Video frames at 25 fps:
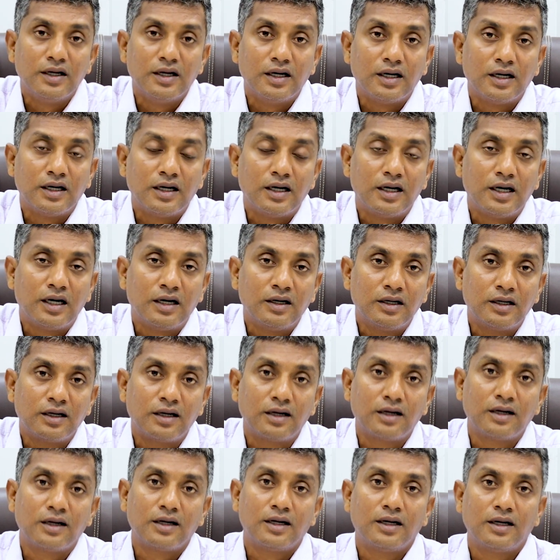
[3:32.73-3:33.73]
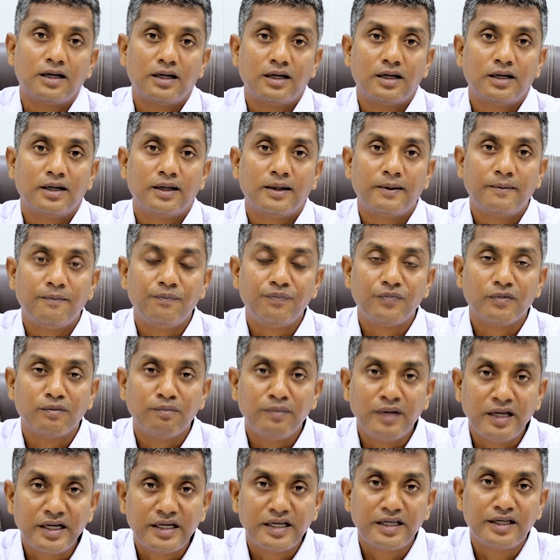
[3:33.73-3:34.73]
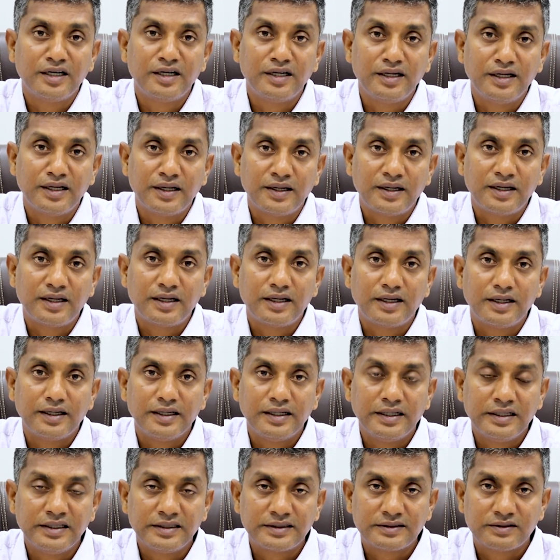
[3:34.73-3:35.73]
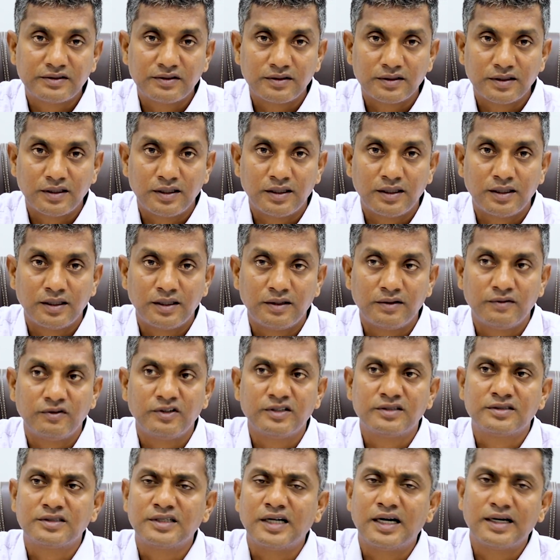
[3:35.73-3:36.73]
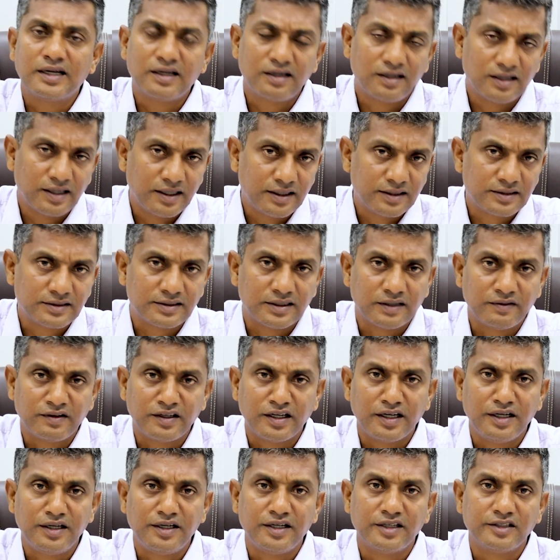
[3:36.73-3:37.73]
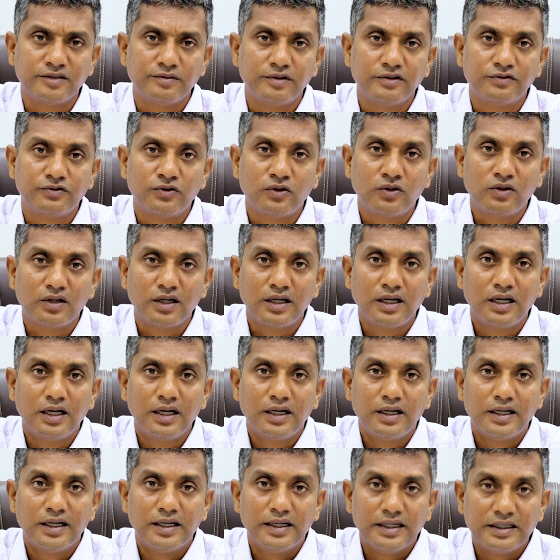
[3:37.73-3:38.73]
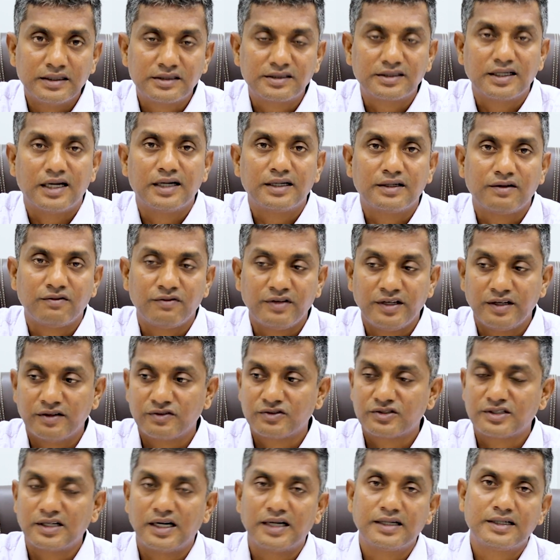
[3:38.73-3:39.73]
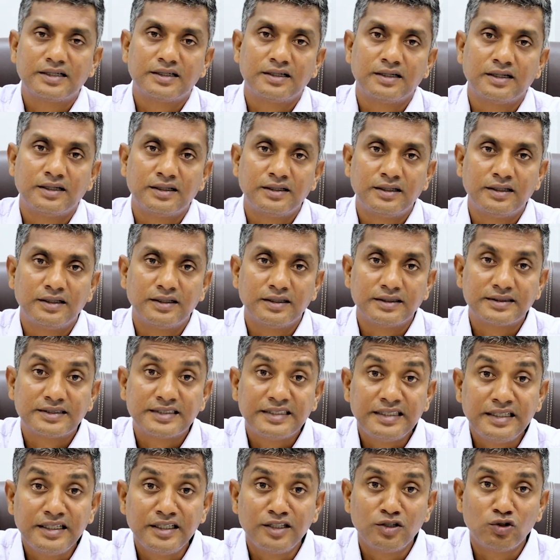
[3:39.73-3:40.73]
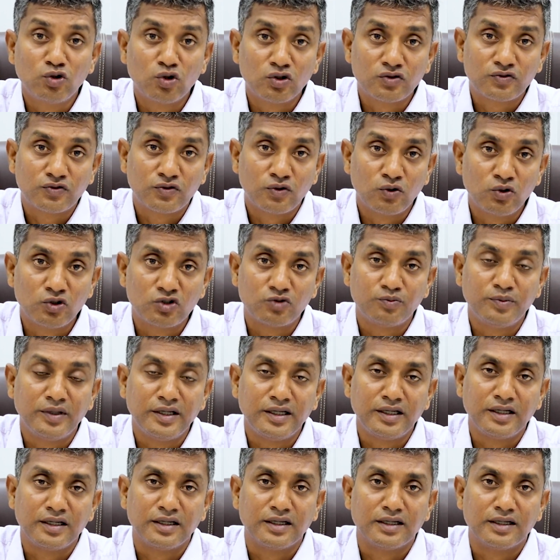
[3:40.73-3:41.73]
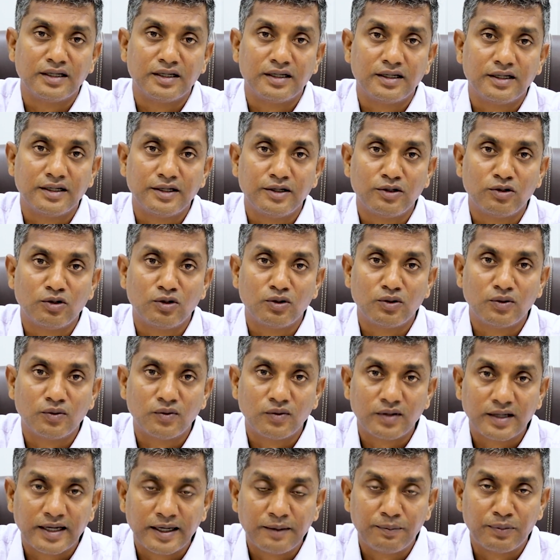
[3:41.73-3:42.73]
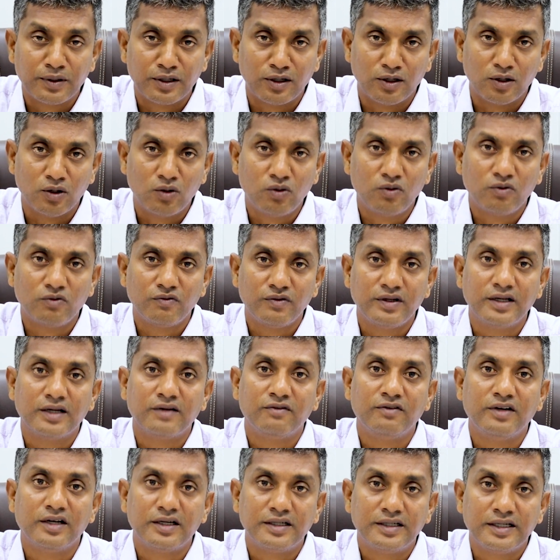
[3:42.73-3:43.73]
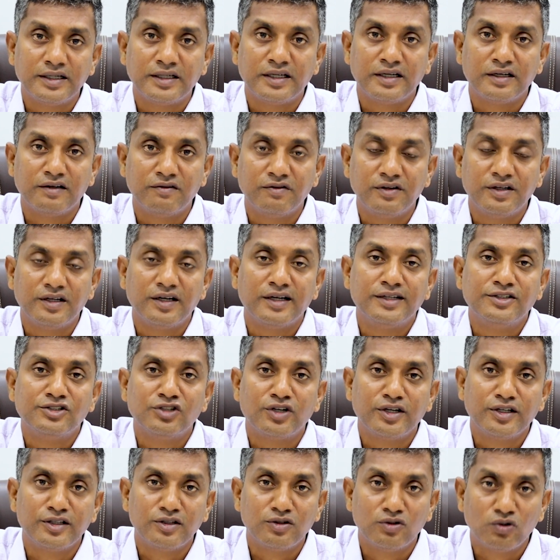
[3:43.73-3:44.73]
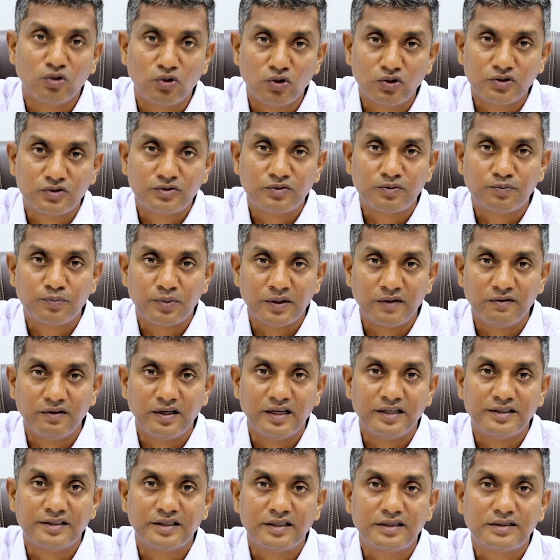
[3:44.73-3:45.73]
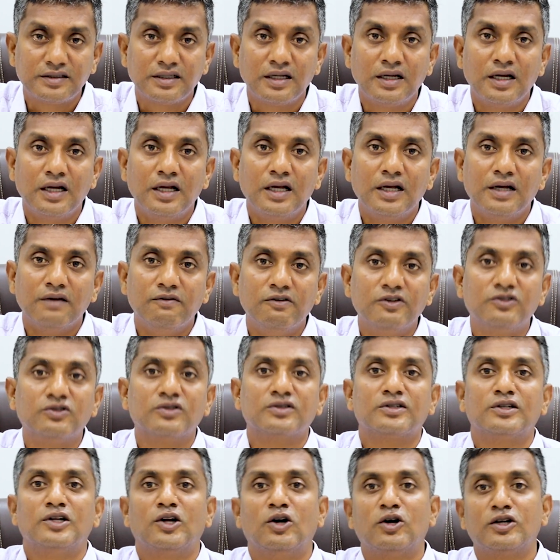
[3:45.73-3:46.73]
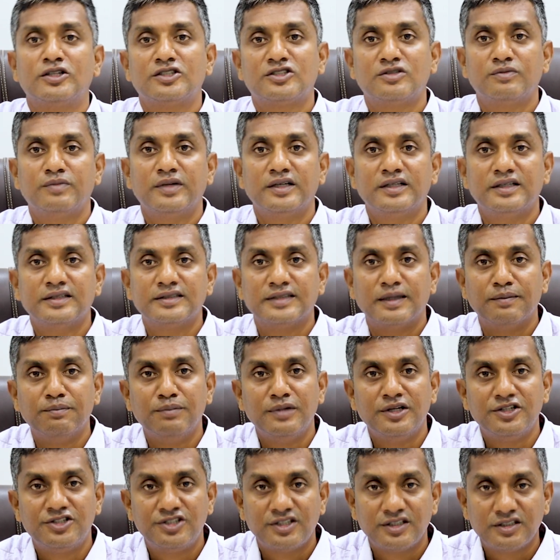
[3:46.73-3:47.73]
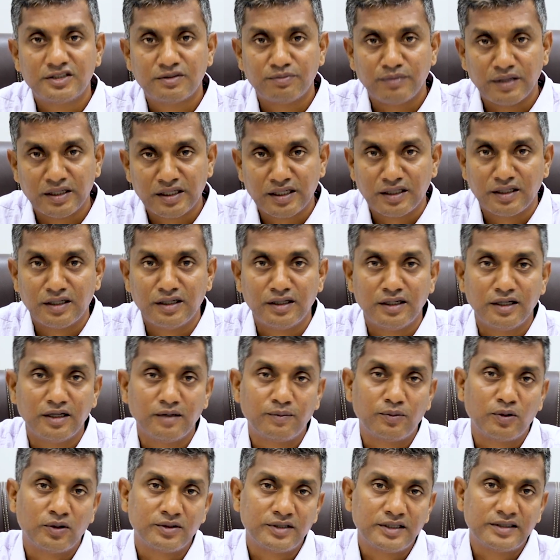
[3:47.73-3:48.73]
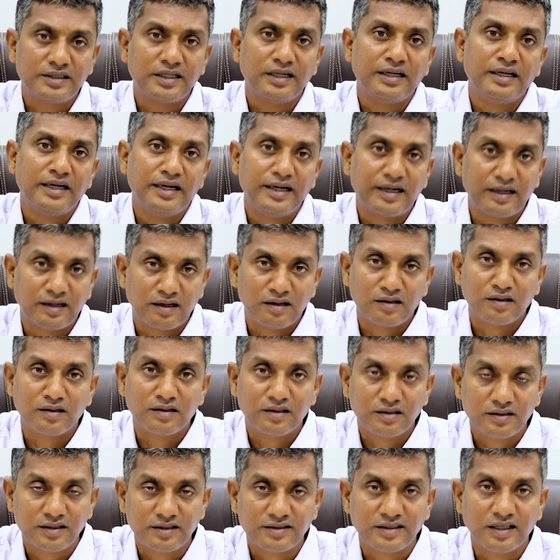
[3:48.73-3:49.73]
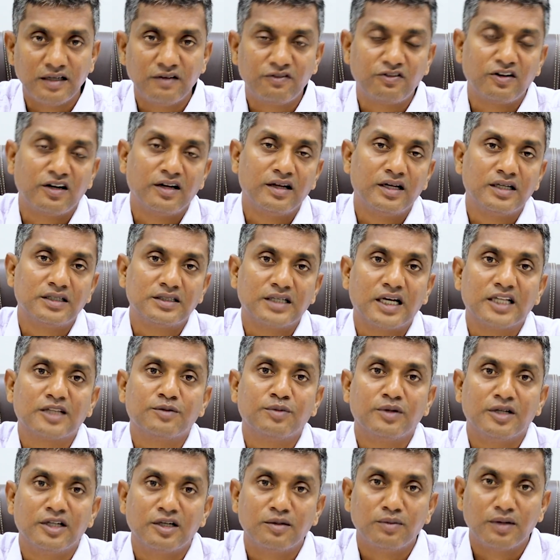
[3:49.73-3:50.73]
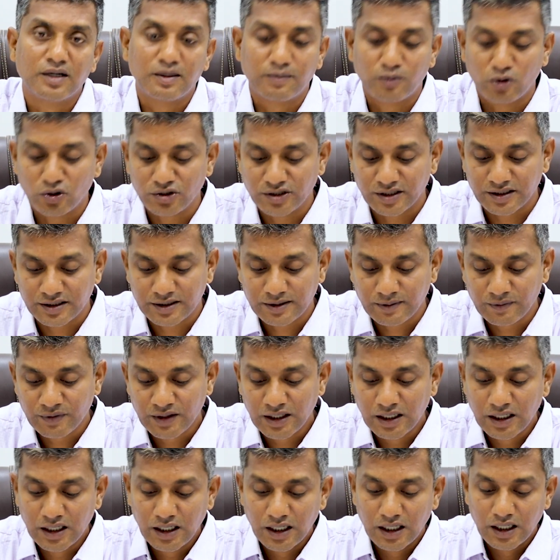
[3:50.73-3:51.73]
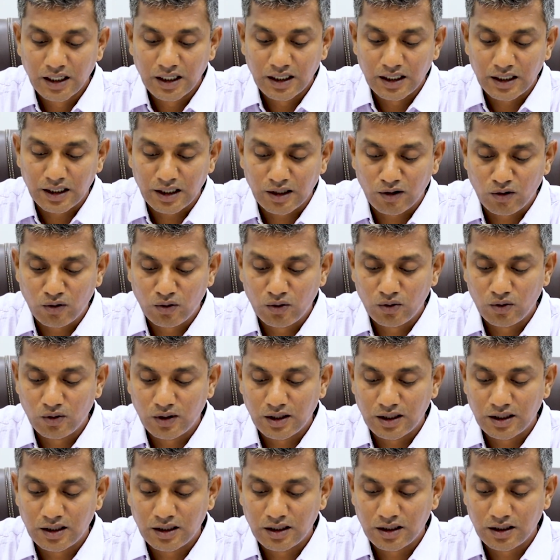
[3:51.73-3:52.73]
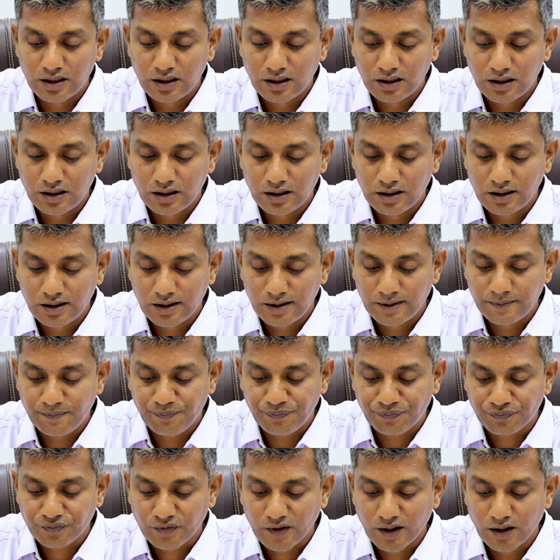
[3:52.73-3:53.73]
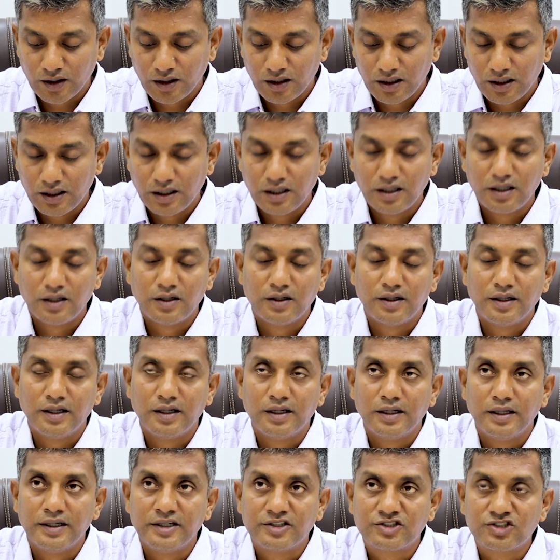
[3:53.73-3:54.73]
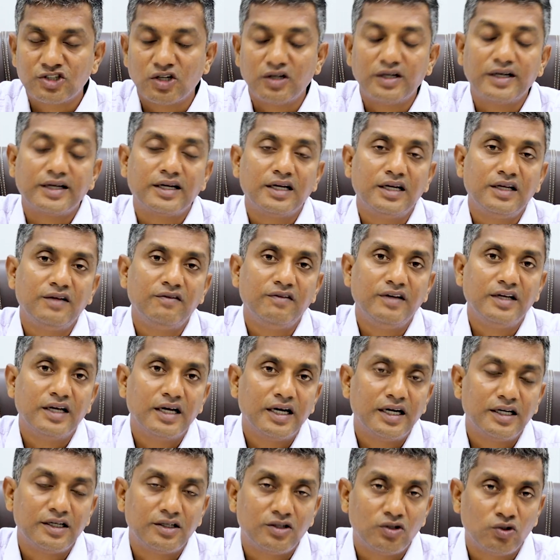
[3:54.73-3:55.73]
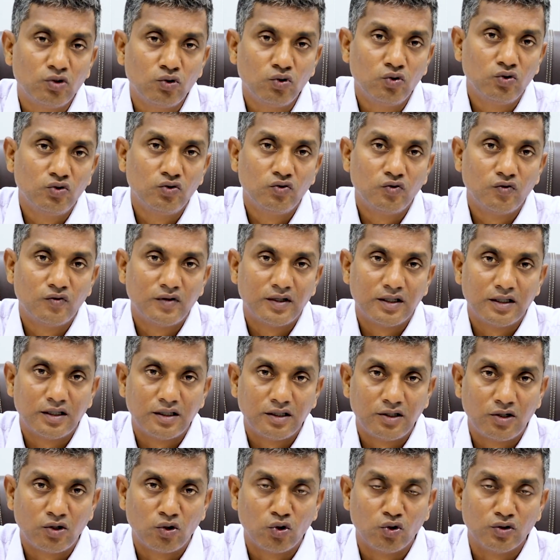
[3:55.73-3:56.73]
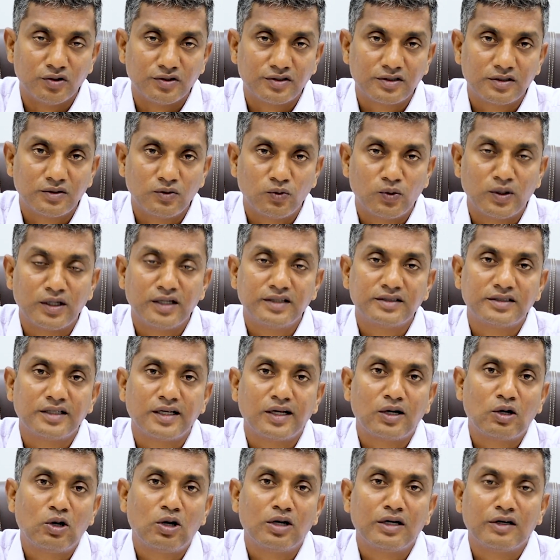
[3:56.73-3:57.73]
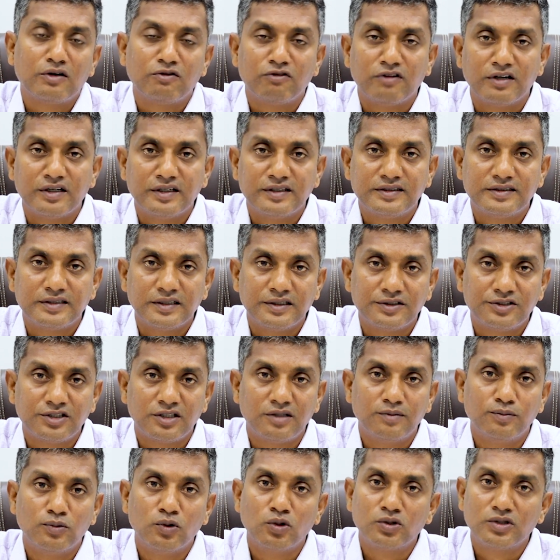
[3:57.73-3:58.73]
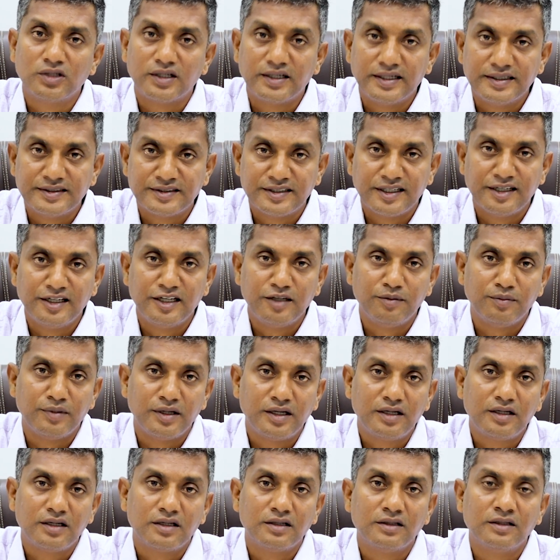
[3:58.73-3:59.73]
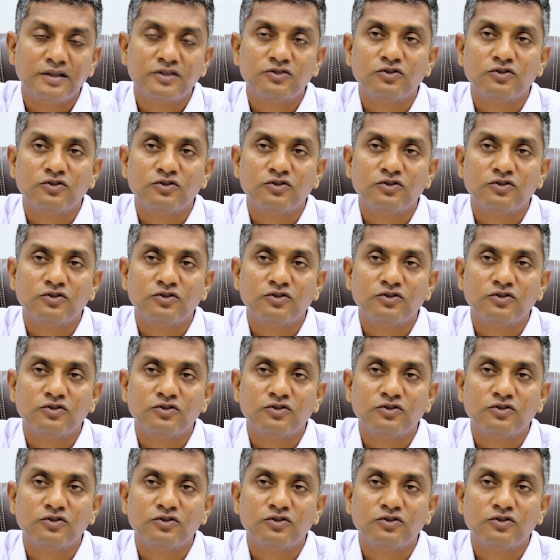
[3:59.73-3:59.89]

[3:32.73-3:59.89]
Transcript: Our make in India is started like 7-8 years before. We have started seeing those fruits being ripened now. We are enjoying those privileges which was launched by this ambitious Make in India project, and later on the self-reliance Atmanirbhar project. Now historically we had two drones. One is Heron and one is Searcher. Both are Israeli made.